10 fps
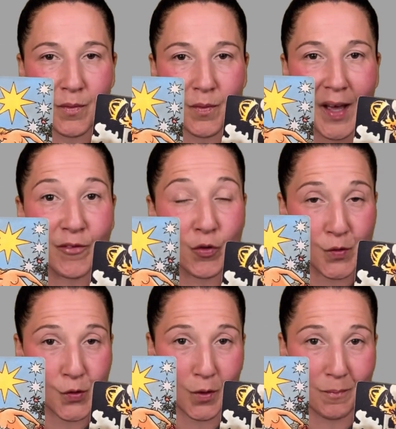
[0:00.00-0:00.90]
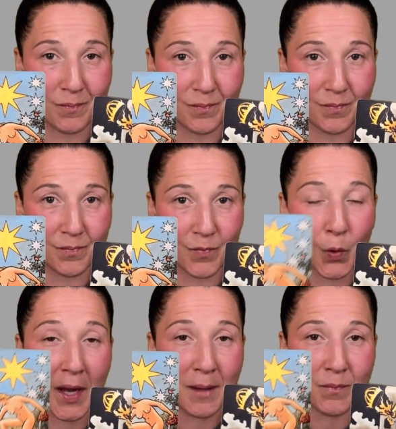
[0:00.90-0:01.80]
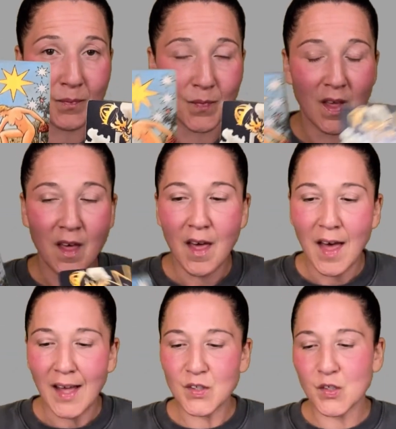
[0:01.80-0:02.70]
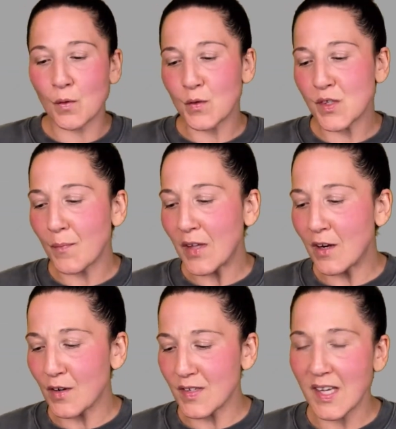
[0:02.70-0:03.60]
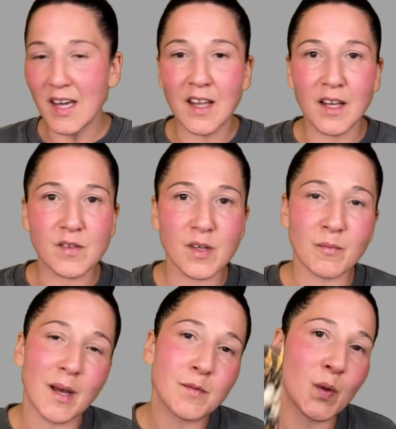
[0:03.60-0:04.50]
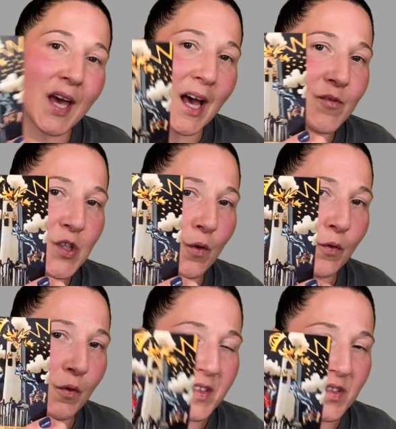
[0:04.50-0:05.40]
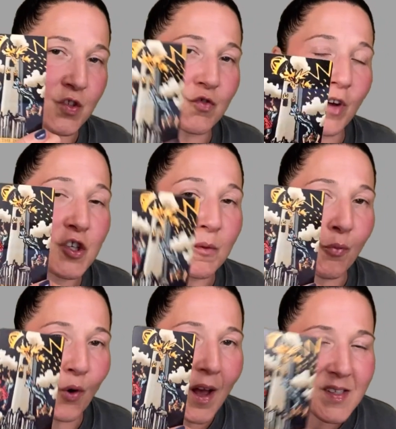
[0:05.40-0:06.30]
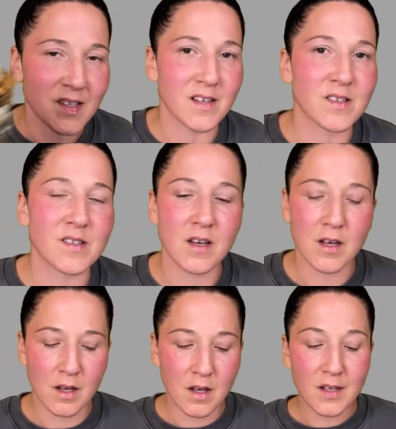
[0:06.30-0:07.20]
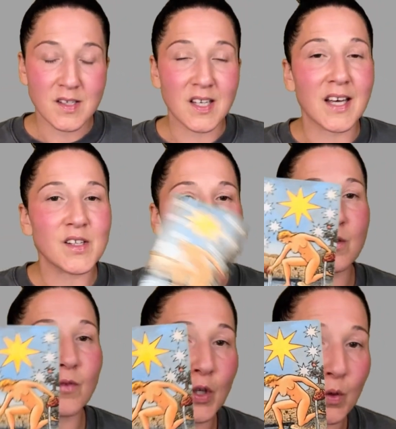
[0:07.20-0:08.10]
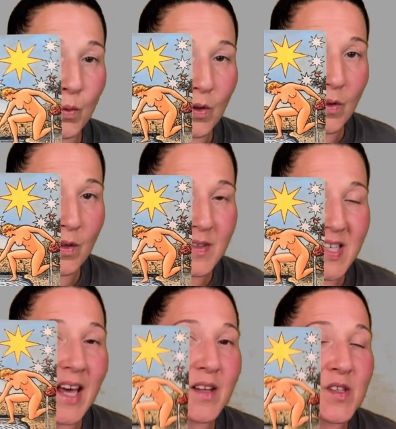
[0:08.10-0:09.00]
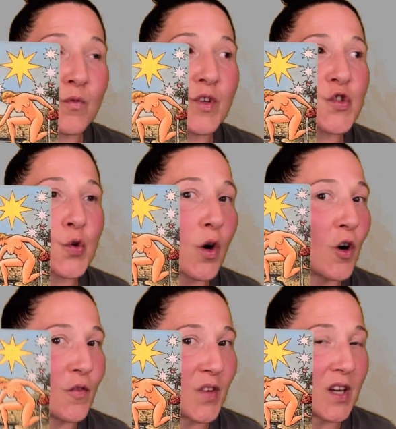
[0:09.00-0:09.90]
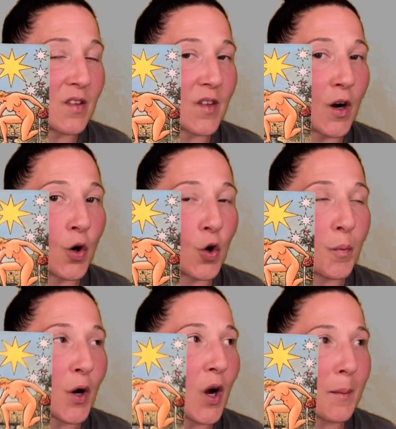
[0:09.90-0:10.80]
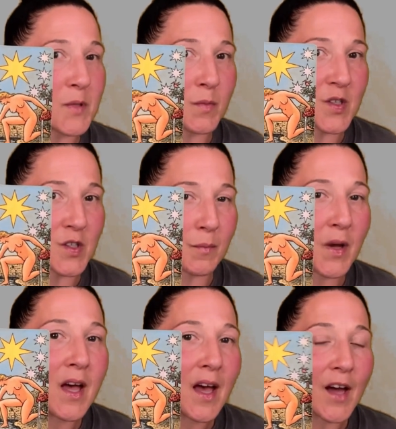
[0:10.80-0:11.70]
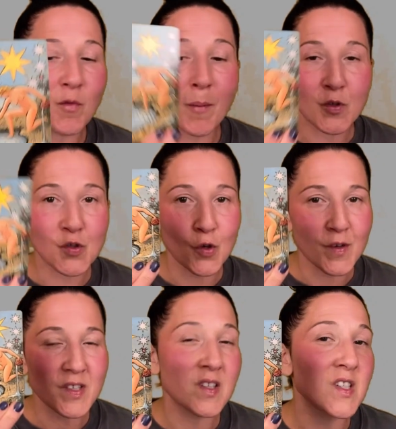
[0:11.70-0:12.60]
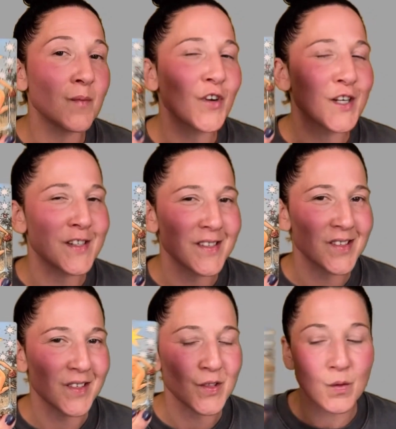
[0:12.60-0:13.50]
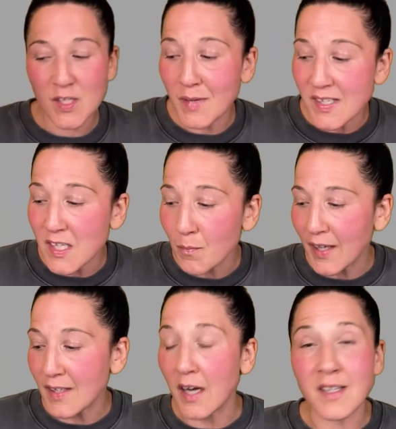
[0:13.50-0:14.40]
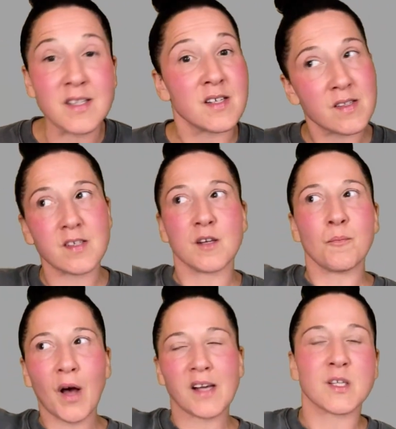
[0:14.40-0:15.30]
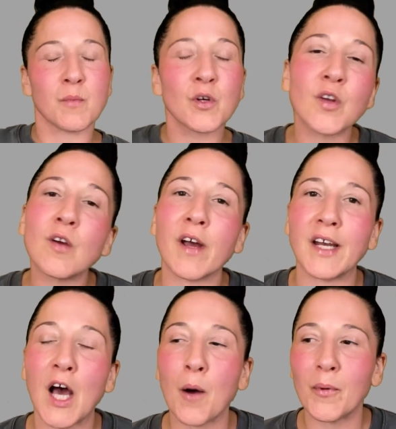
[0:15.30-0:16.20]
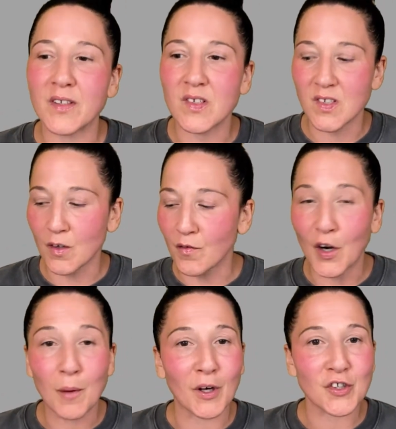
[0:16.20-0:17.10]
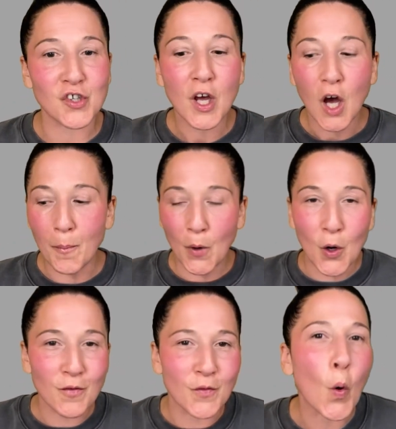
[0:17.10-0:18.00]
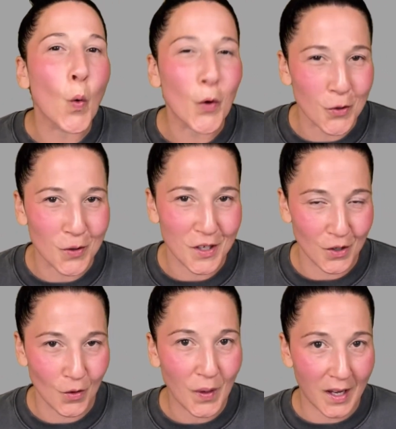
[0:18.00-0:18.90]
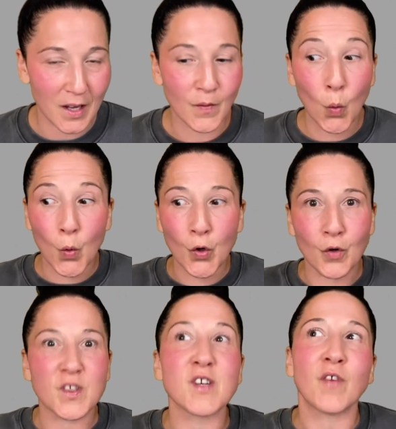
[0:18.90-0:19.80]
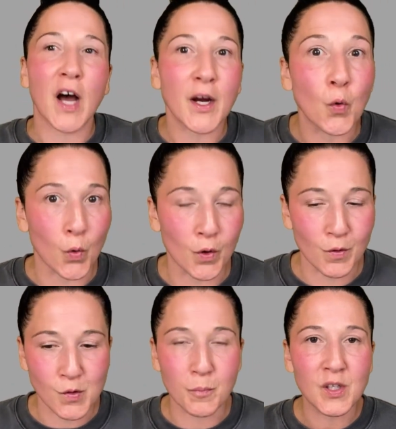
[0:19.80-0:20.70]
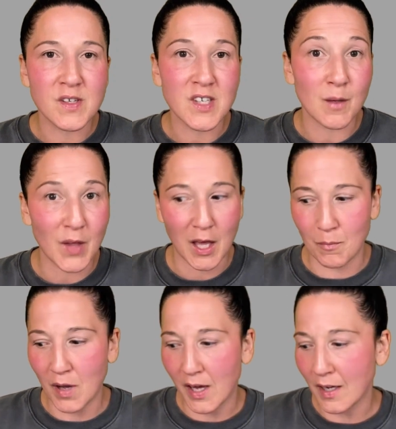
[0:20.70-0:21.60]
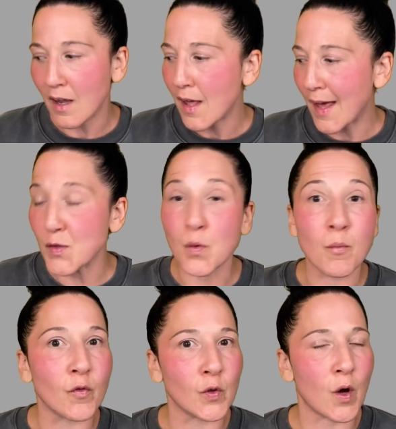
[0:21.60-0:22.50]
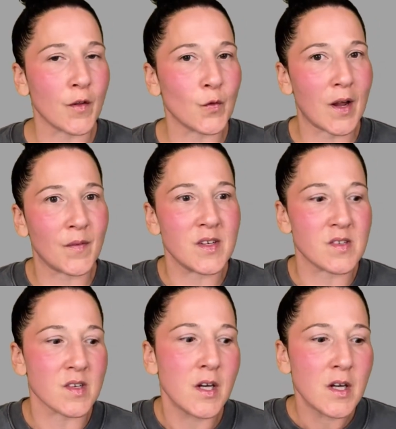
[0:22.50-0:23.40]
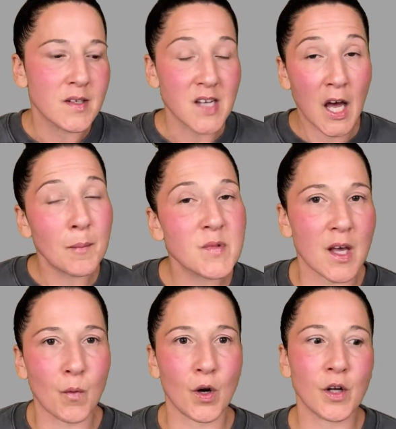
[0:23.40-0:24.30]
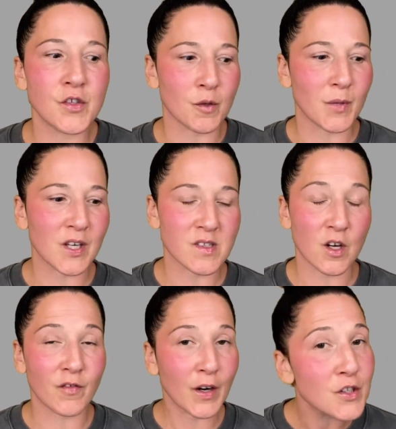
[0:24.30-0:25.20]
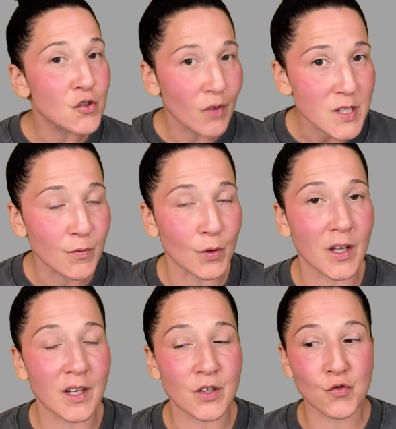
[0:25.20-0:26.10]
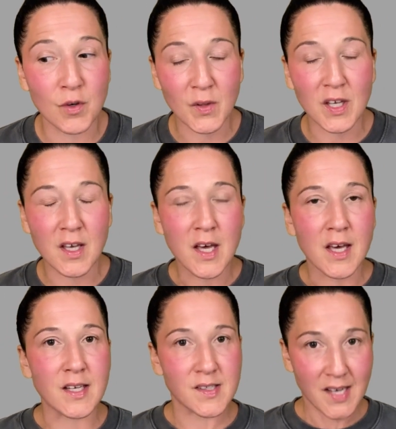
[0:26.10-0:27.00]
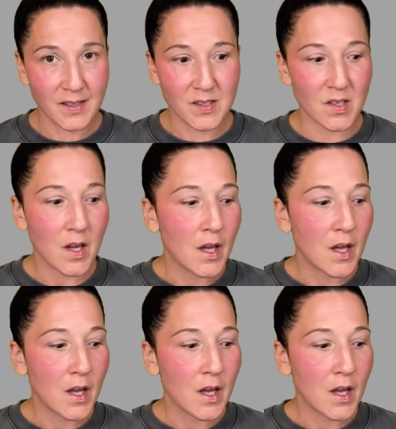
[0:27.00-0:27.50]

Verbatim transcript: after the storm. Okay? And so there's something here to say that sometimes we have to go through this destruction process to get to the renewal to, to restore our faith, our hope, our optimism. And remember, stars can seem very distant. So this may seem like a distant possibility right now, but it's still very much a part of the order here, okay? The order, the divine order. So please keep that in mind as we move along throughout these times that we're under because they are very stressful and extremely intense.